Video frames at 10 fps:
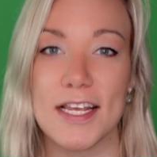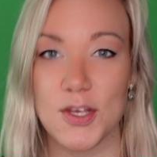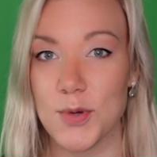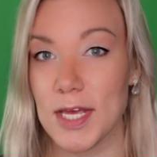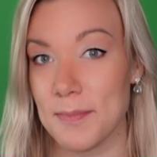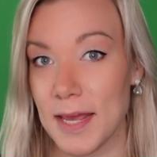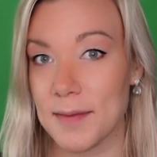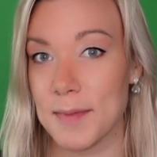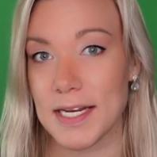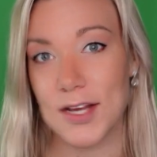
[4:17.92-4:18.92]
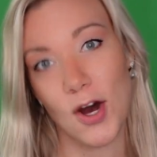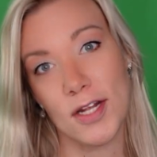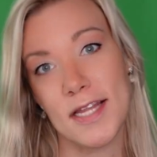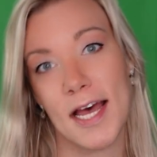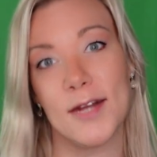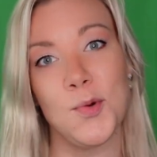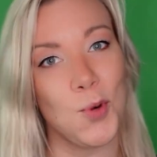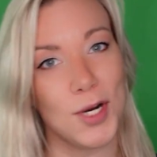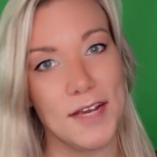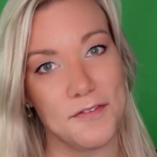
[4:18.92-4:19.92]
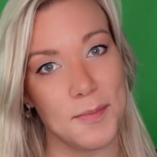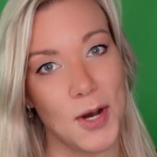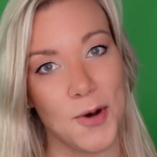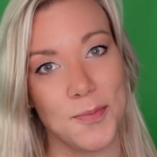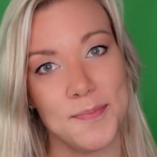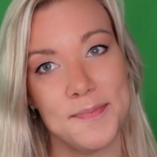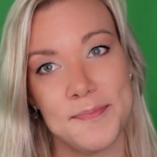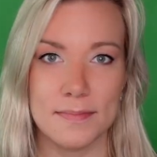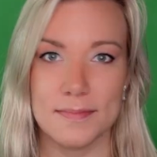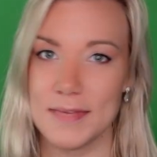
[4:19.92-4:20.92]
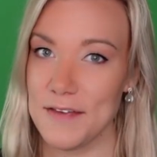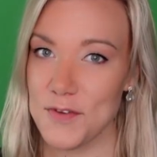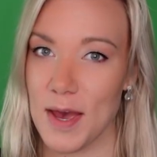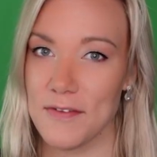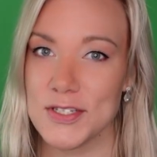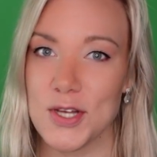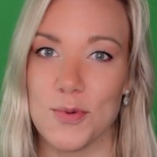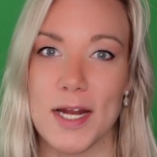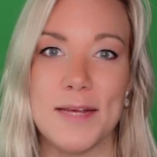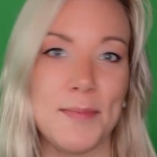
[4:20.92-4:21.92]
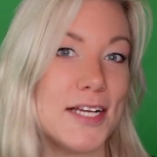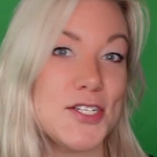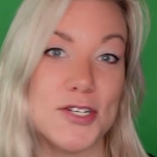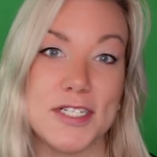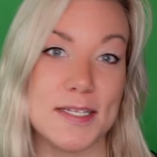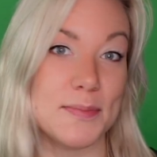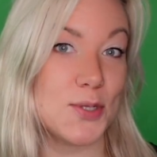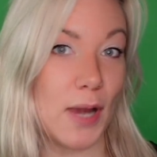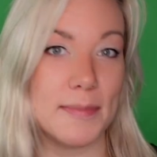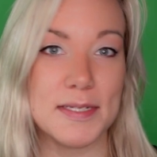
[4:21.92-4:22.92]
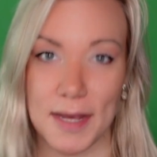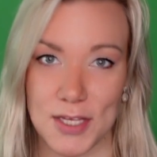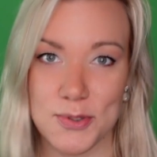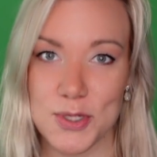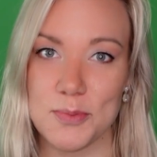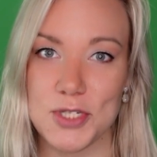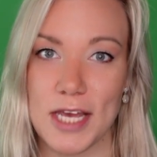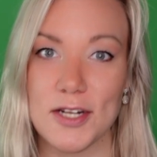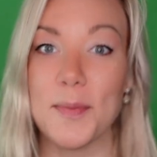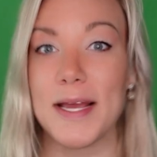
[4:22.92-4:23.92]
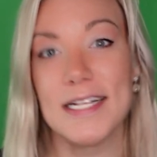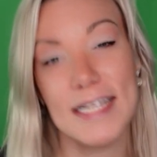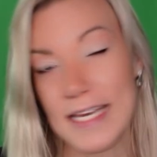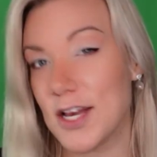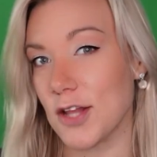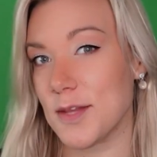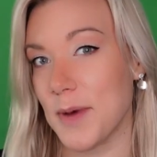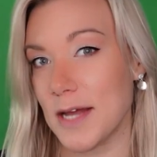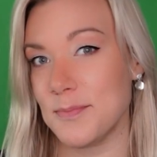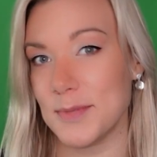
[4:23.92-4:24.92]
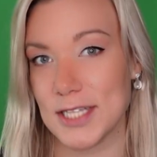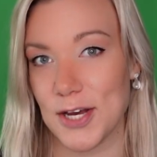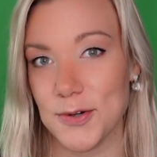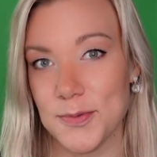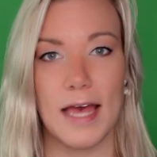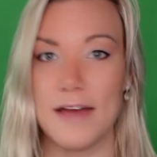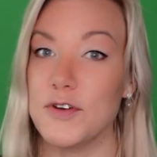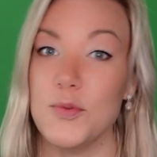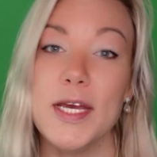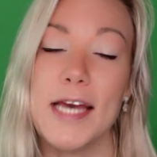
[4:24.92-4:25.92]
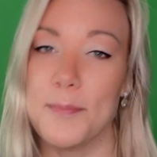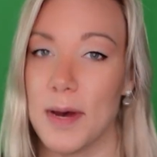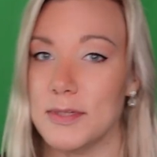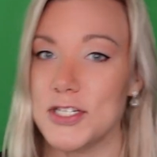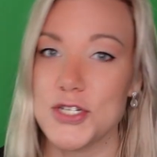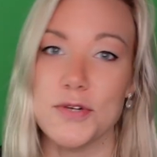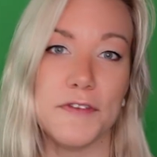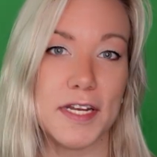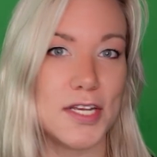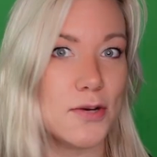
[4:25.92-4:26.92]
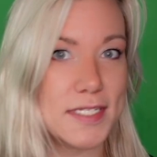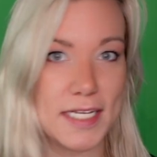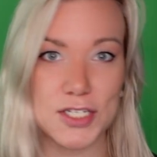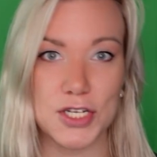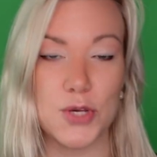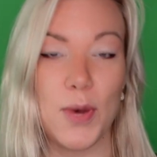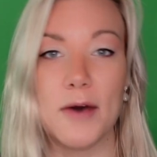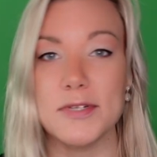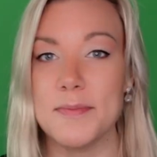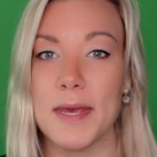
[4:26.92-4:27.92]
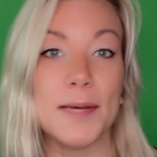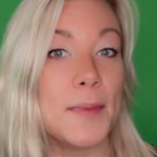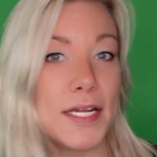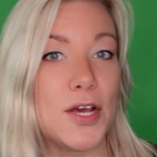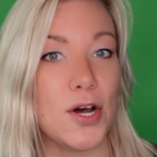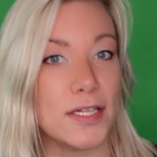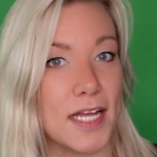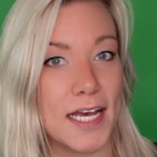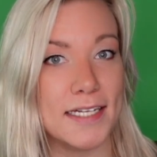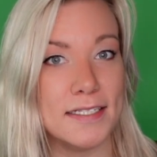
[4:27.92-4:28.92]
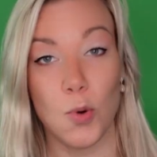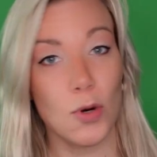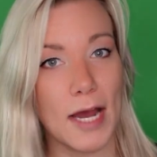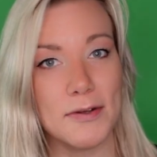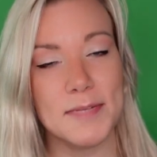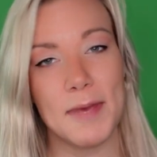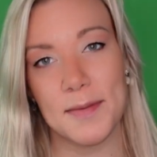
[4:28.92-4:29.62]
but I did this intentionally because I want to show you that you don't have to have a perfect green screen to still get a good result and make all the green parts transparent, even with some of the shadows.